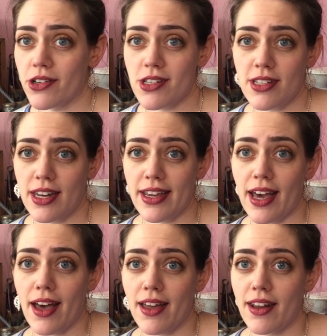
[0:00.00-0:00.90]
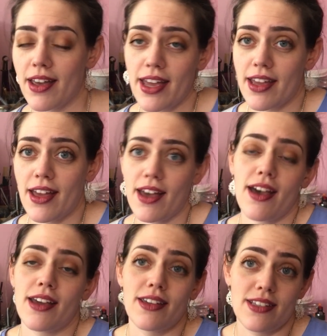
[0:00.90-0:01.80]
I was just going to get
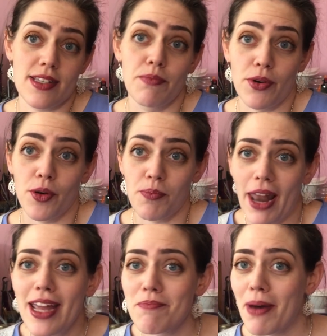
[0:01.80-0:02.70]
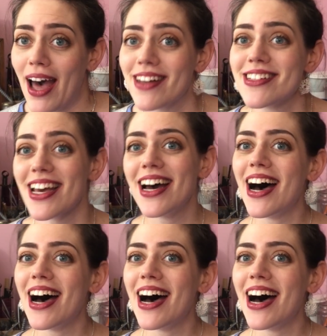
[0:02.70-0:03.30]
a simple plain band,